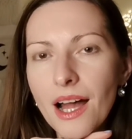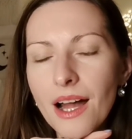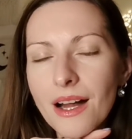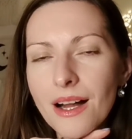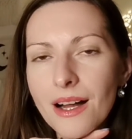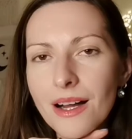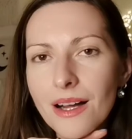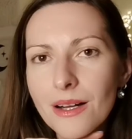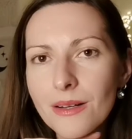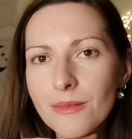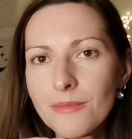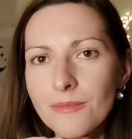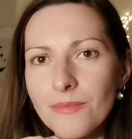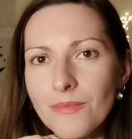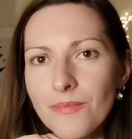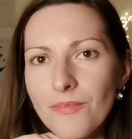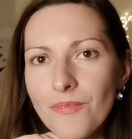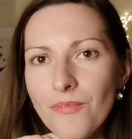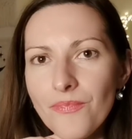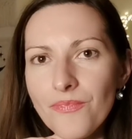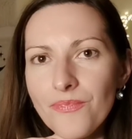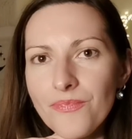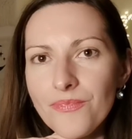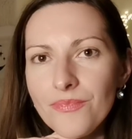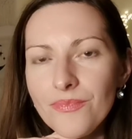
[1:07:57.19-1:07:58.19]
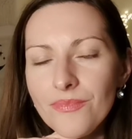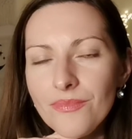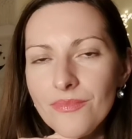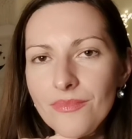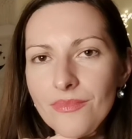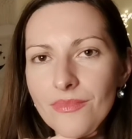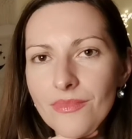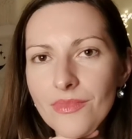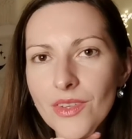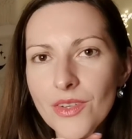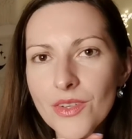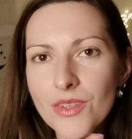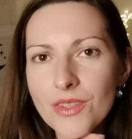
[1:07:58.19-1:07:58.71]

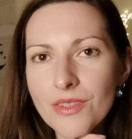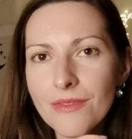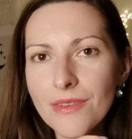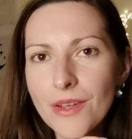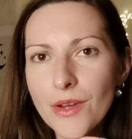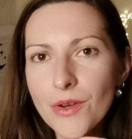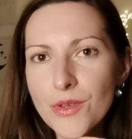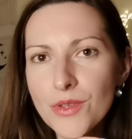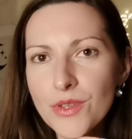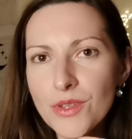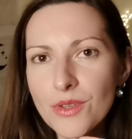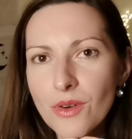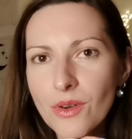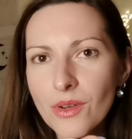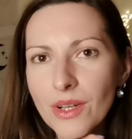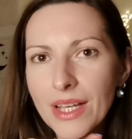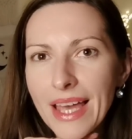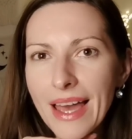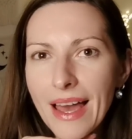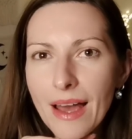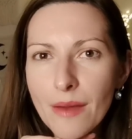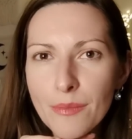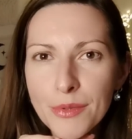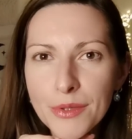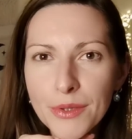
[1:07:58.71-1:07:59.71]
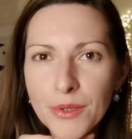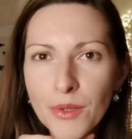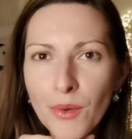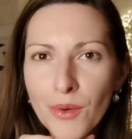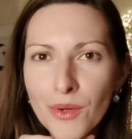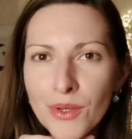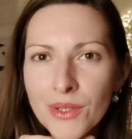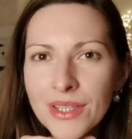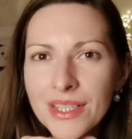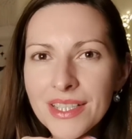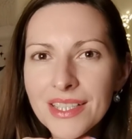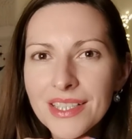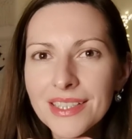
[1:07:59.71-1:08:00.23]
There's a very strong
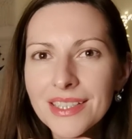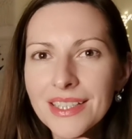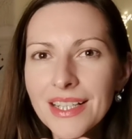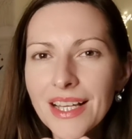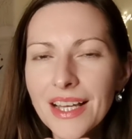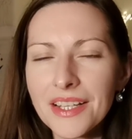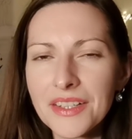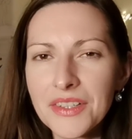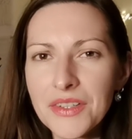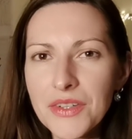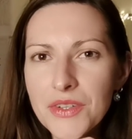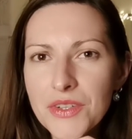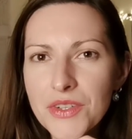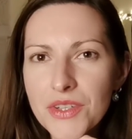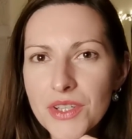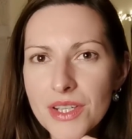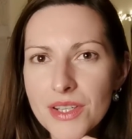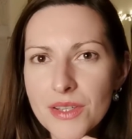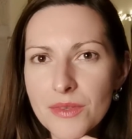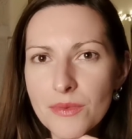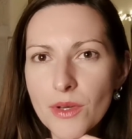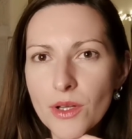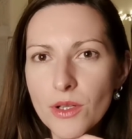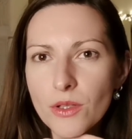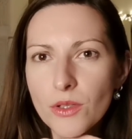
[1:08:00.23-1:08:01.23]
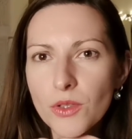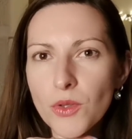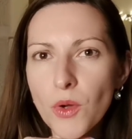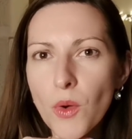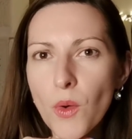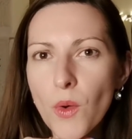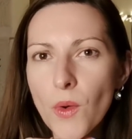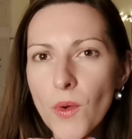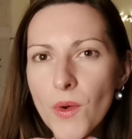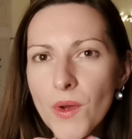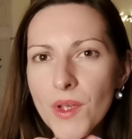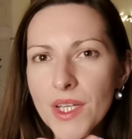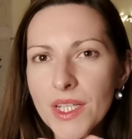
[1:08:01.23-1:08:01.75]
Capricornian energy as well,
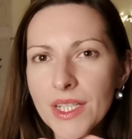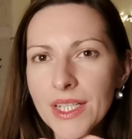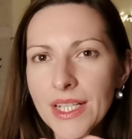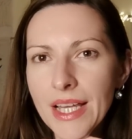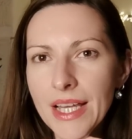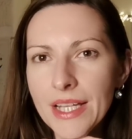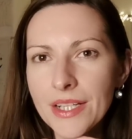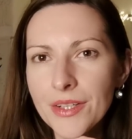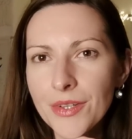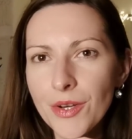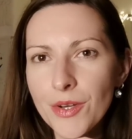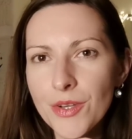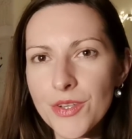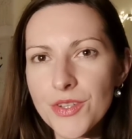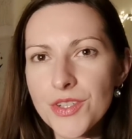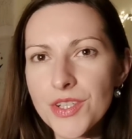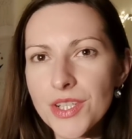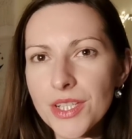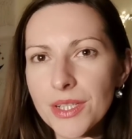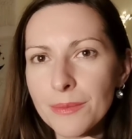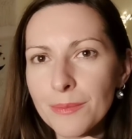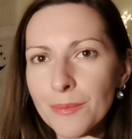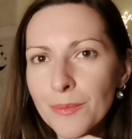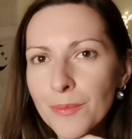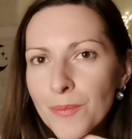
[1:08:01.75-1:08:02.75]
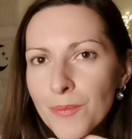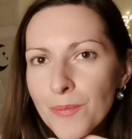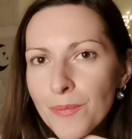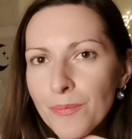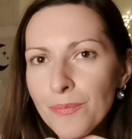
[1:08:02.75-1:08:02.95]
Taurian energy.